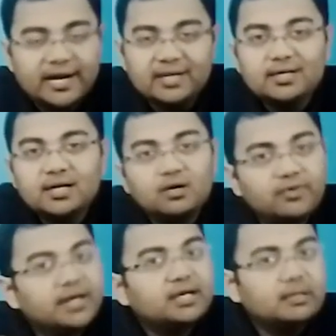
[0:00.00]
band.
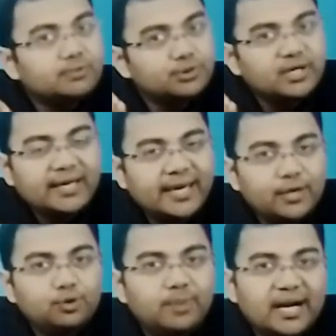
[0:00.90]
When it comes to the
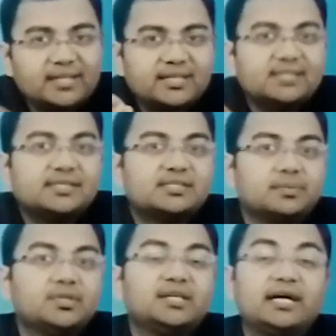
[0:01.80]
KU band, this is
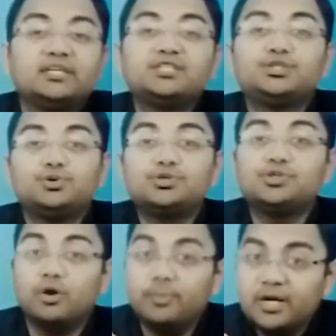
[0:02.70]
something that is
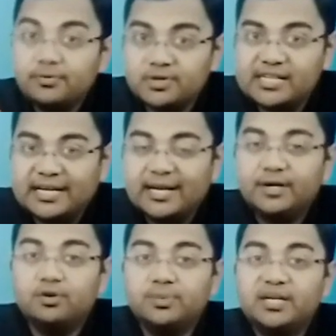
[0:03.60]
used normally for
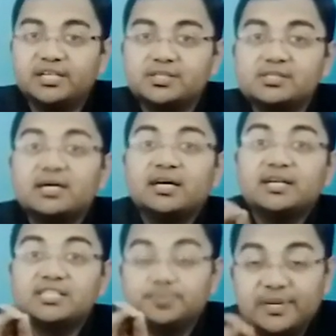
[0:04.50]
satellite communications,
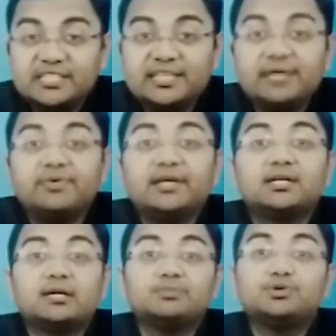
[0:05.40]
especially when
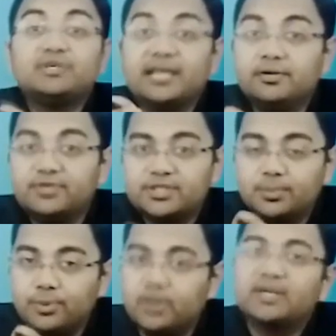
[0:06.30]
it comes to
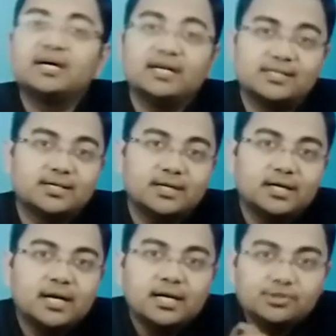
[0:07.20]
television broadcast.
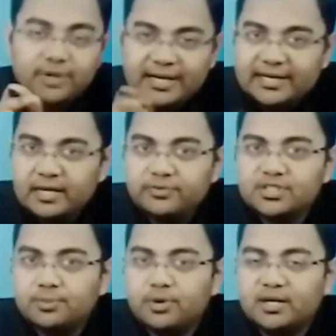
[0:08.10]
So in
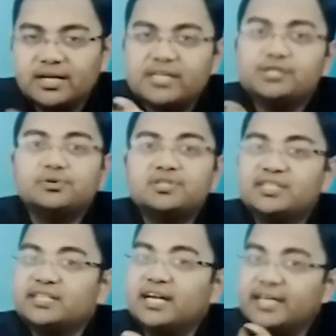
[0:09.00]
television broadcast, you will
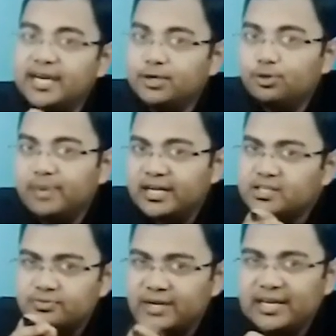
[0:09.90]
see that KU
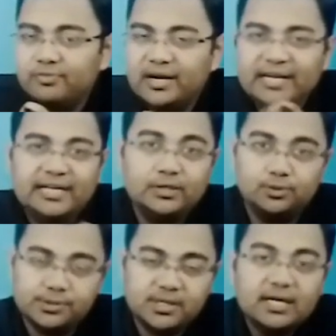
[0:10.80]
band is very widely
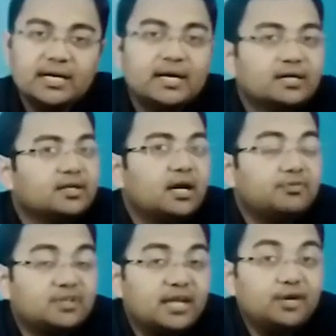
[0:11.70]
used. Then
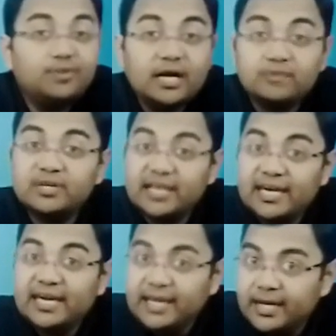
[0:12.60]
after that, we have the
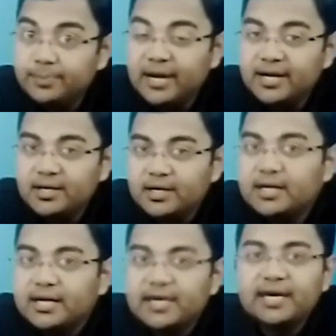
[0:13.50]
KA band.
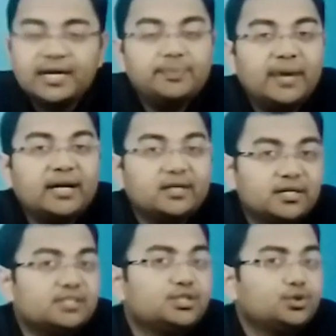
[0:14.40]
KA band
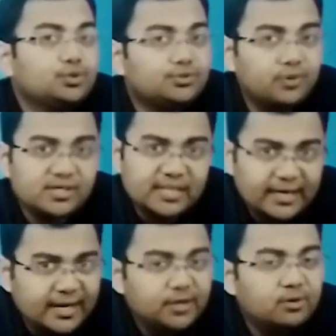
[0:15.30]
is used for
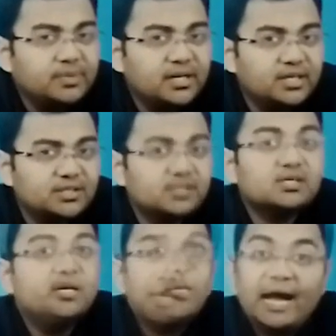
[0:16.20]
satellite communications.